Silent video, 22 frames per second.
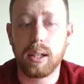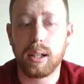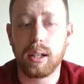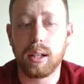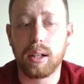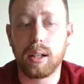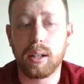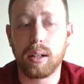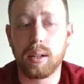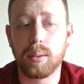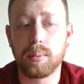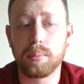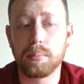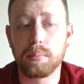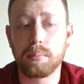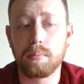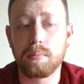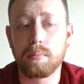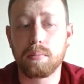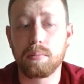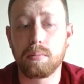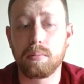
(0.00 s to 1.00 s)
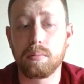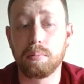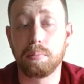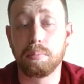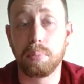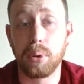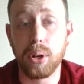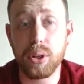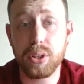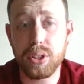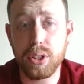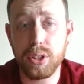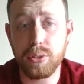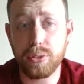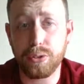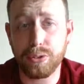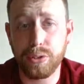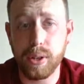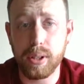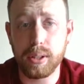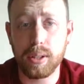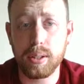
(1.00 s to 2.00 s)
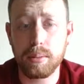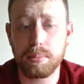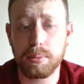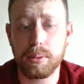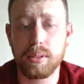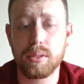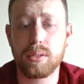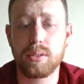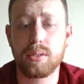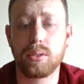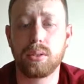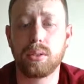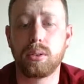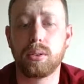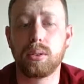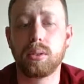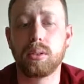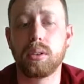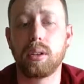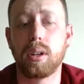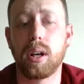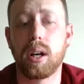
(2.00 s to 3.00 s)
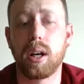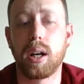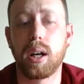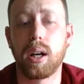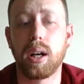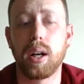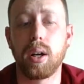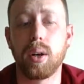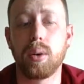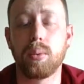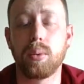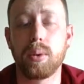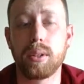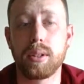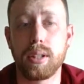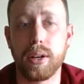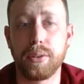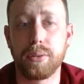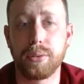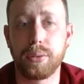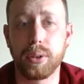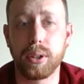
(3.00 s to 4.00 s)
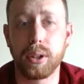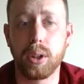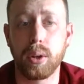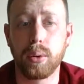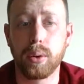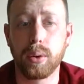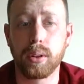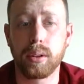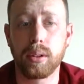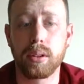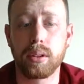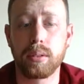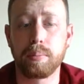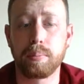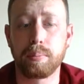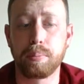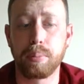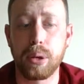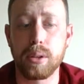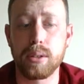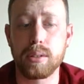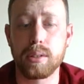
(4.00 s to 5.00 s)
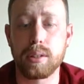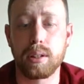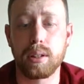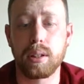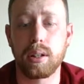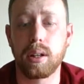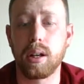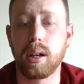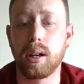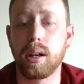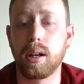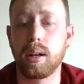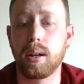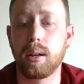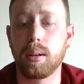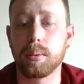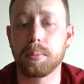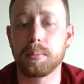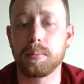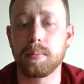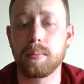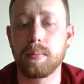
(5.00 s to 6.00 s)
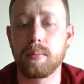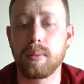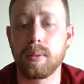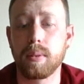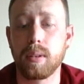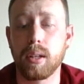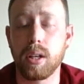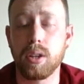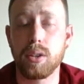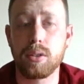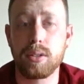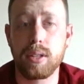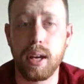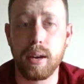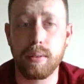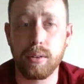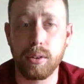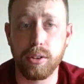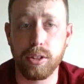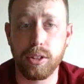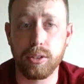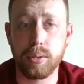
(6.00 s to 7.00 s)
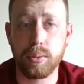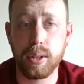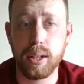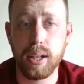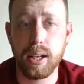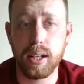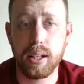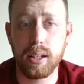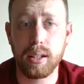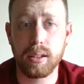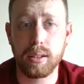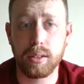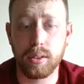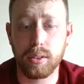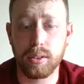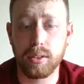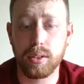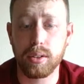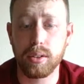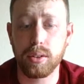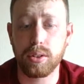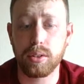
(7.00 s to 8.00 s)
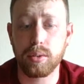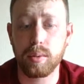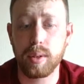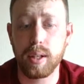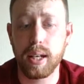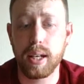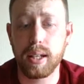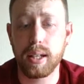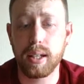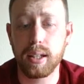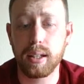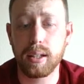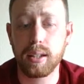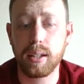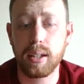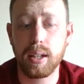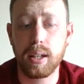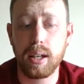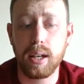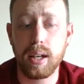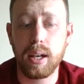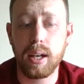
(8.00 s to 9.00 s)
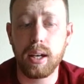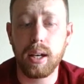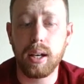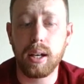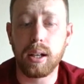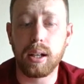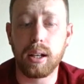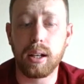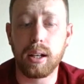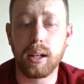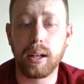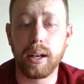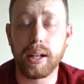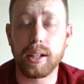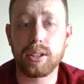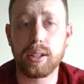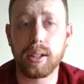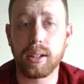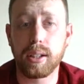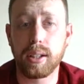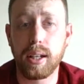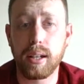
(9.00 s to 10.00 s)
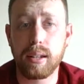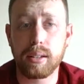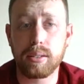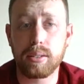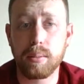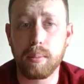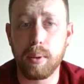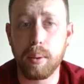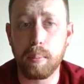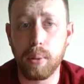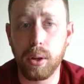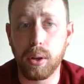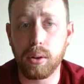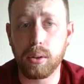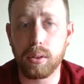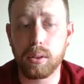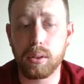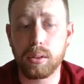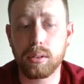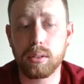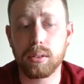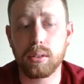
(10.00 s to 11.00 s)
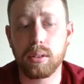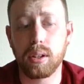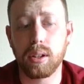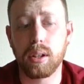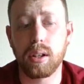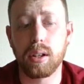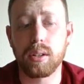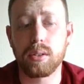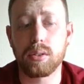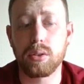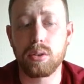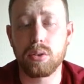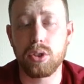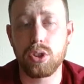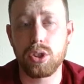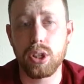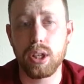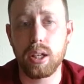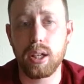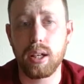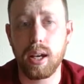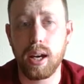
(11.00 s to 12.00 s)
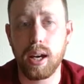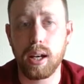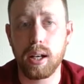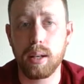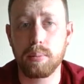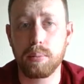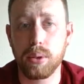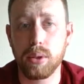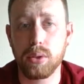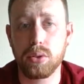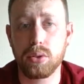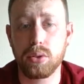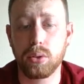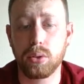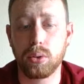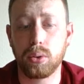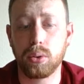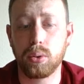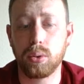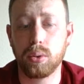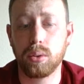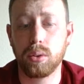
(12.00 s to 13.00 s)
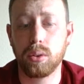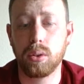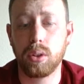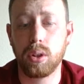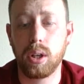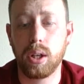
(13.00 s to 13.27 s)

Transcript: budget-friendly pistol, I would definitely go with Bersa. I used to have their 380, the Thunder 380. Actually, I gave that to my mother, so she had a pistol